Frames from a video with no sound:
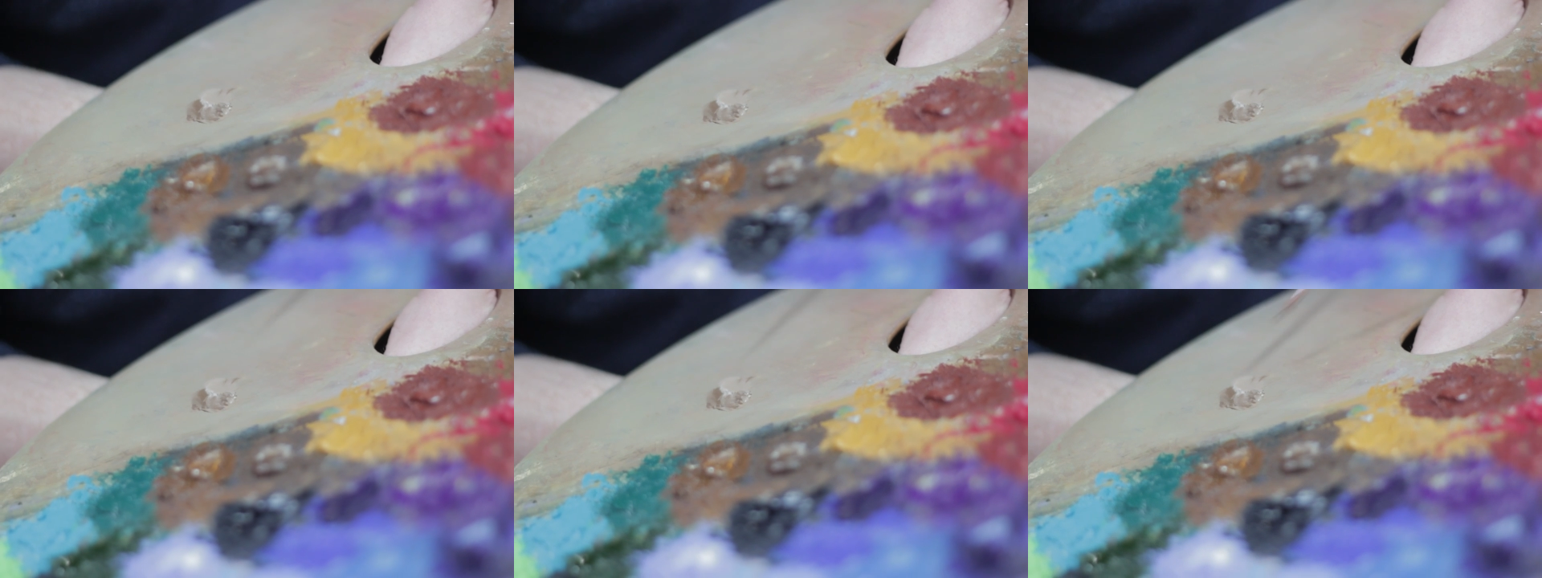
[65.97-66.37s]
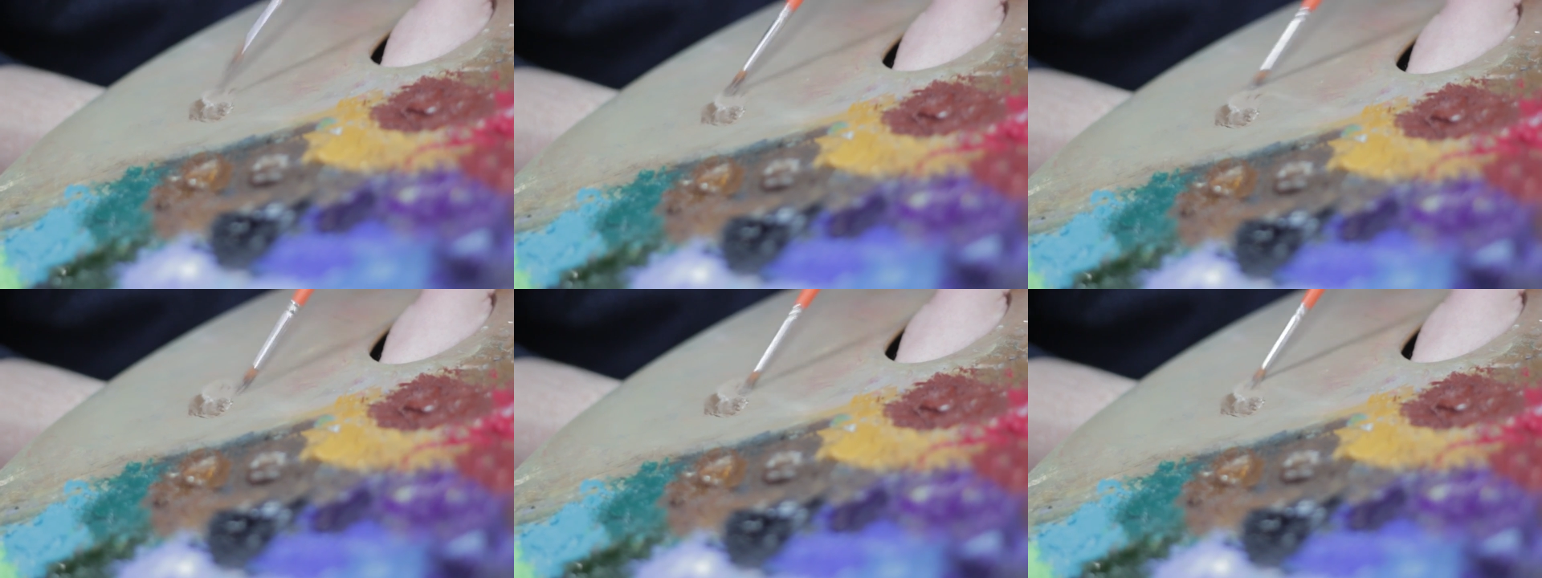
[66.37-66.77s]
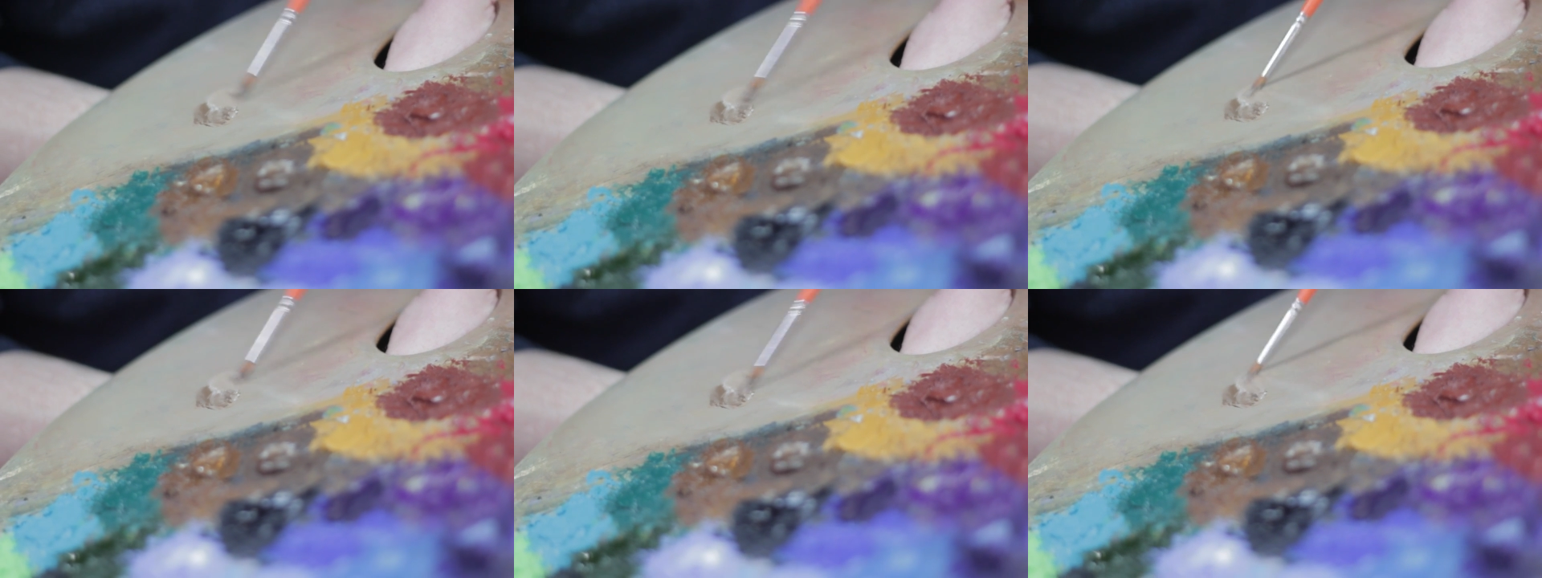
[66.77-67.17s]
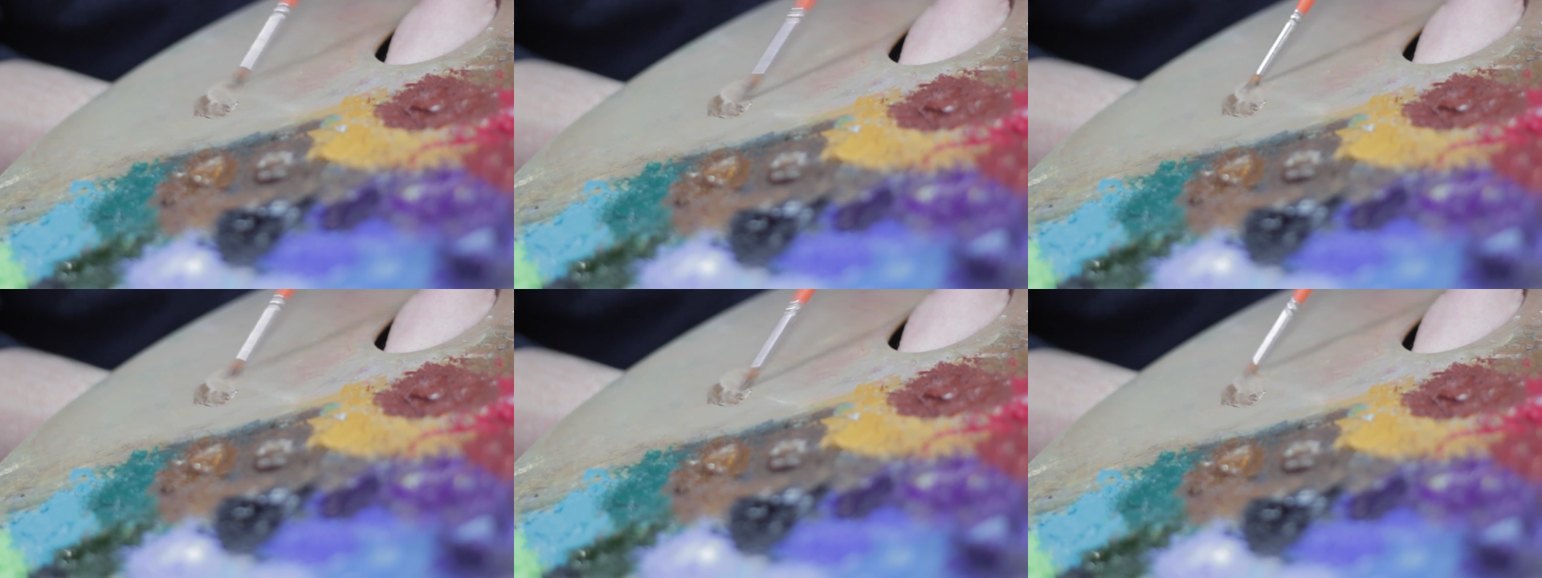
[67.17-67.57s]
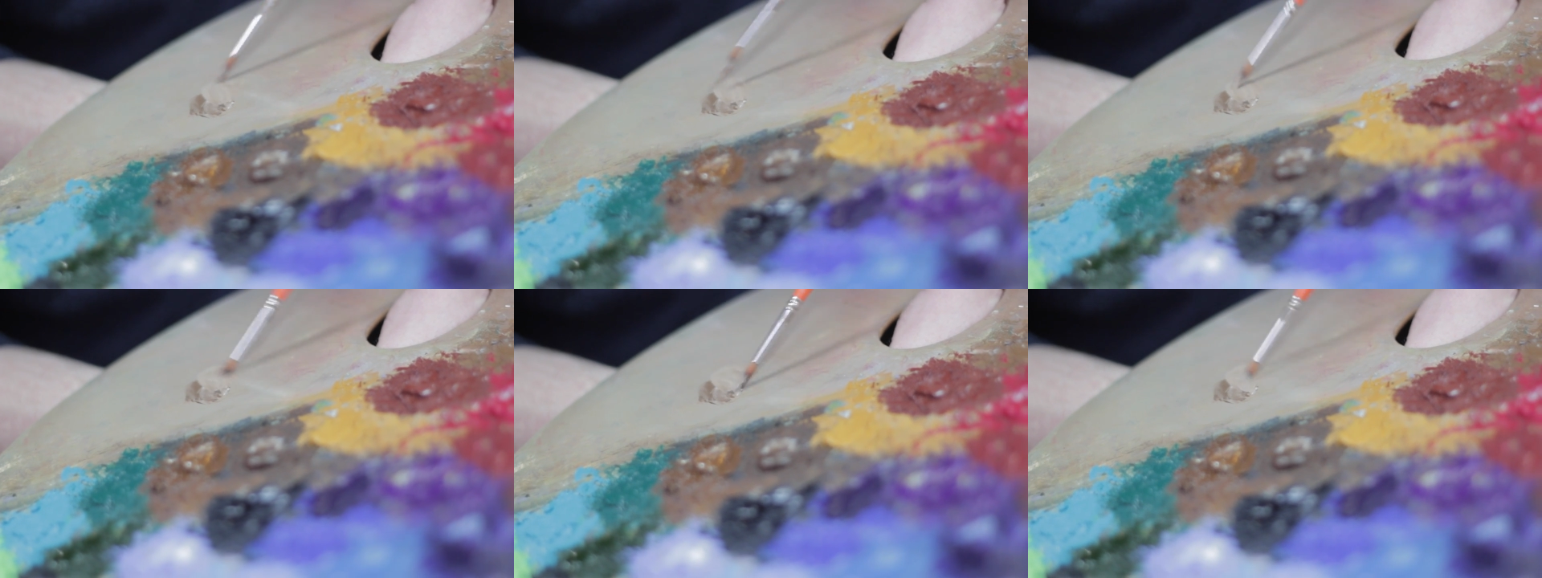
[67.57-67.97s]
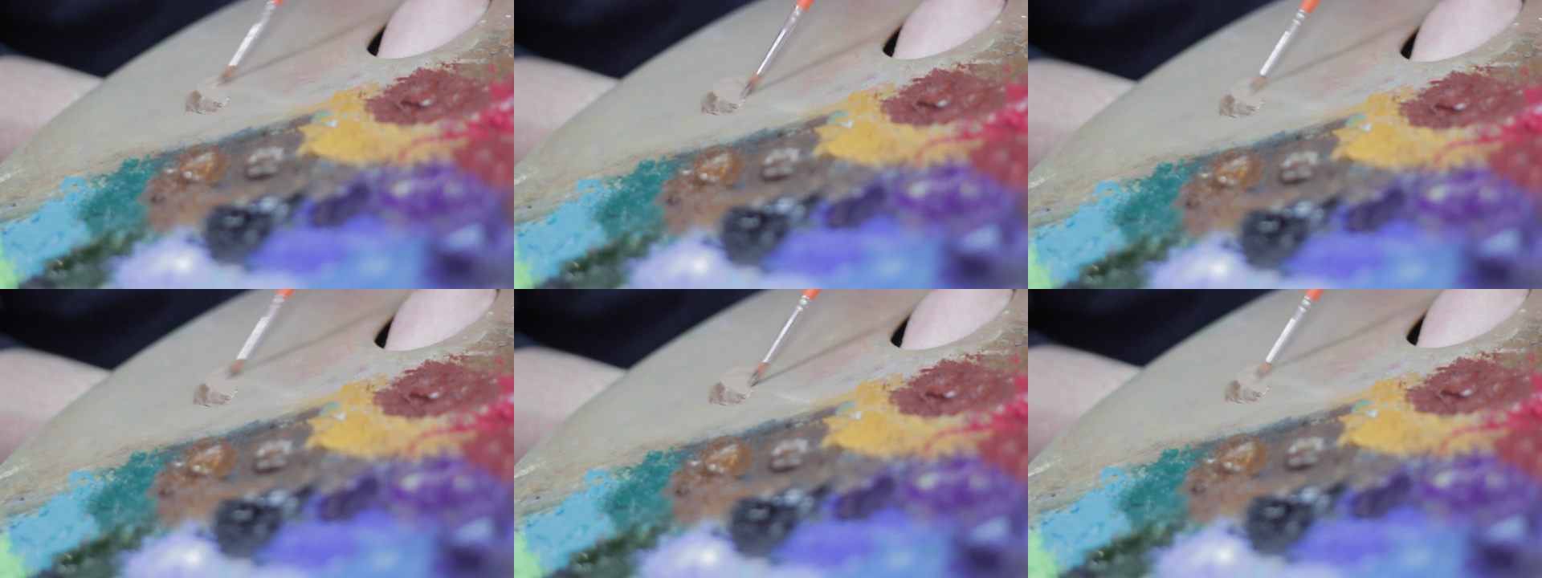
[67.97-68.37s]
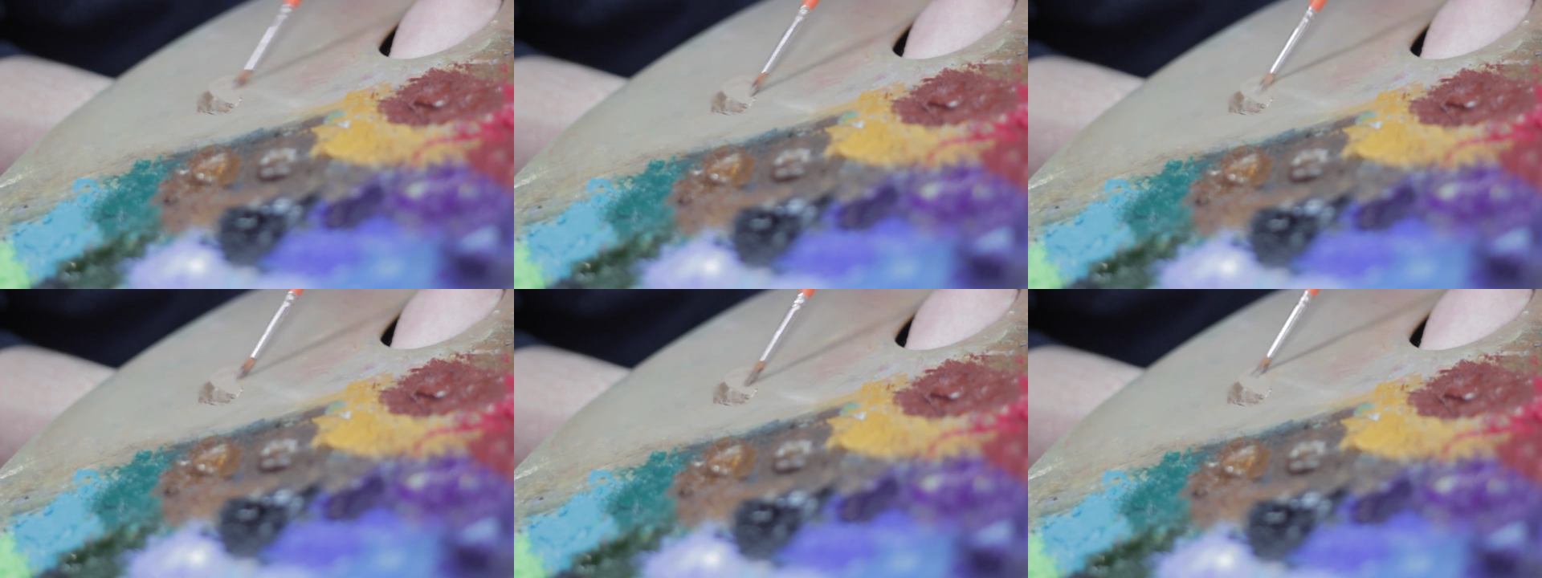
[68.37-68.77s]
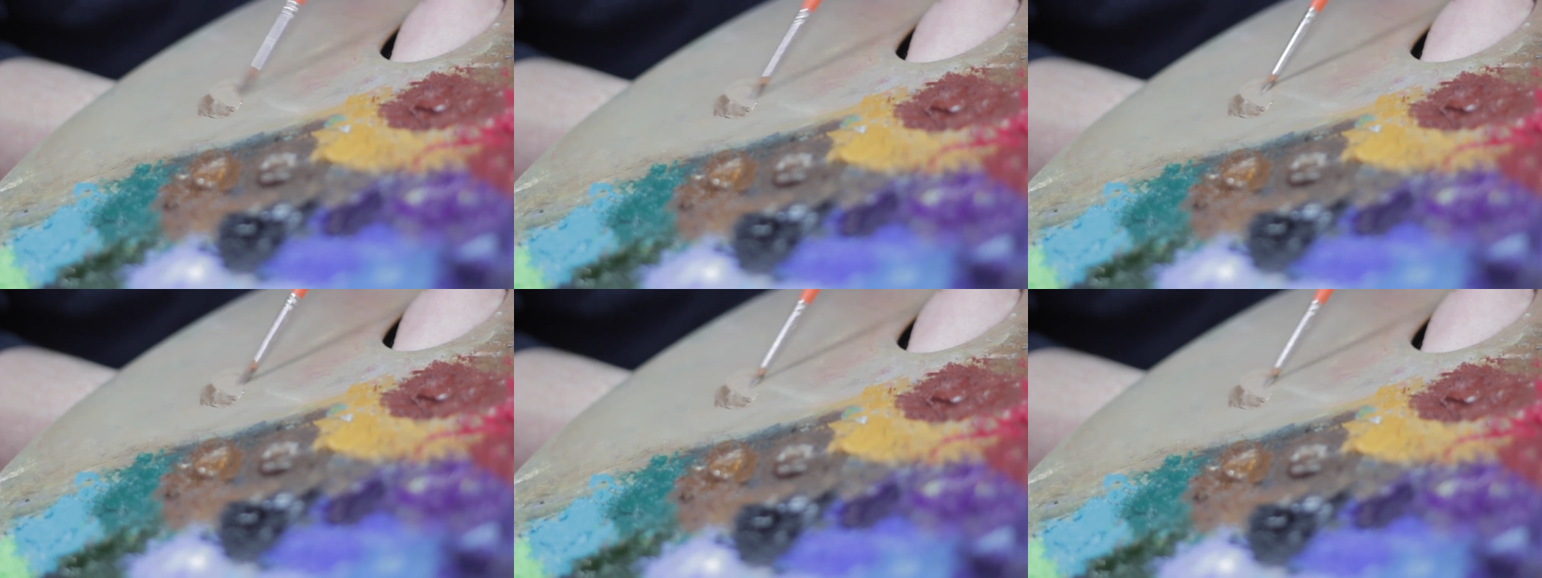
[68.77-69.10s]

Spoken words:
(no speaker visible)